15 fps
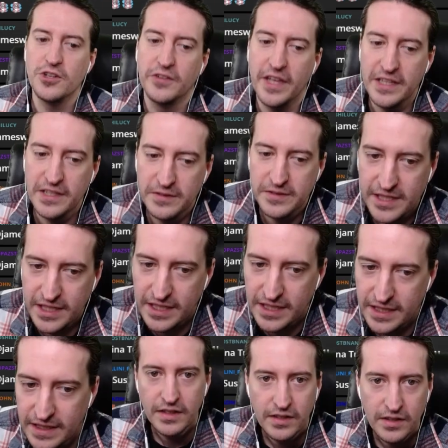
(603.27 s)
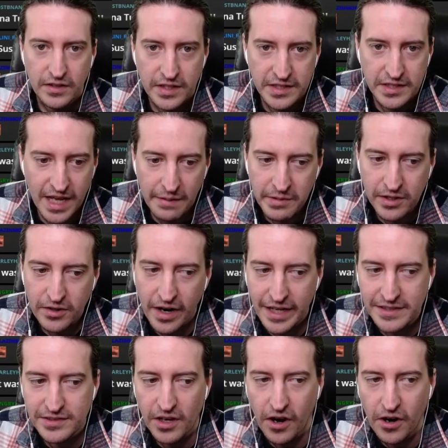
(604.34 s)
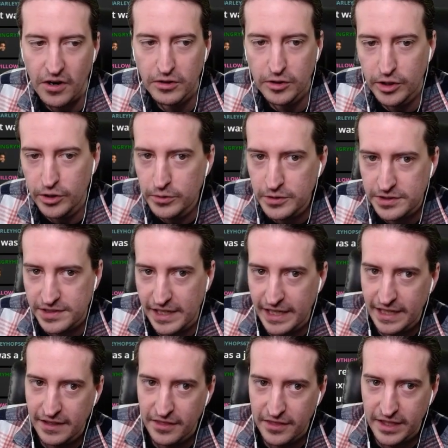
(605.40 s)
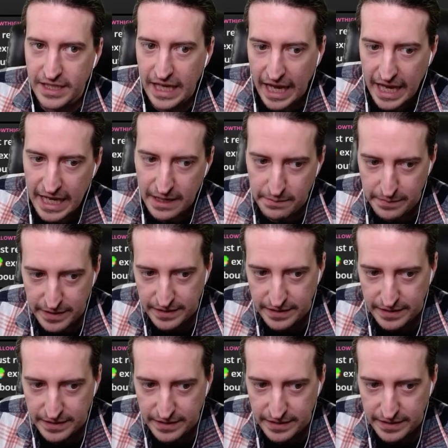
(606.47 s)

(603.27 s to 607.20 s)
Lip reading: that you see. The Democrats are losing the game.